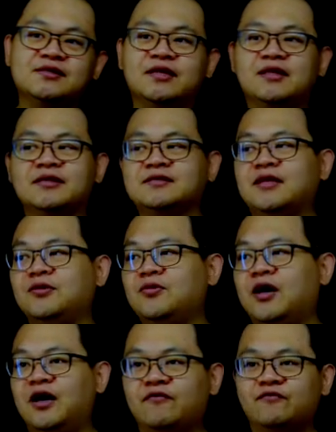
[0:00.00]
and let's say you
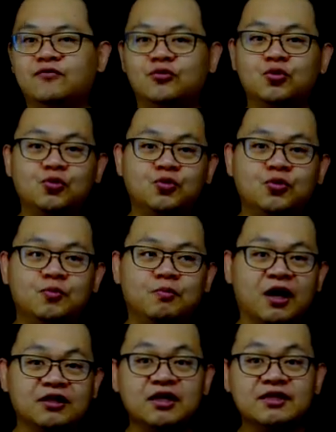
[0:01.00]
have two
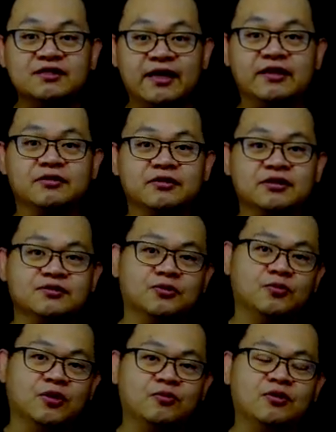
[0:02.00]
bottling centers, or
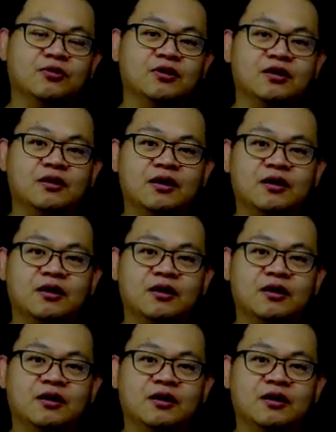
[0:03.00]
what we call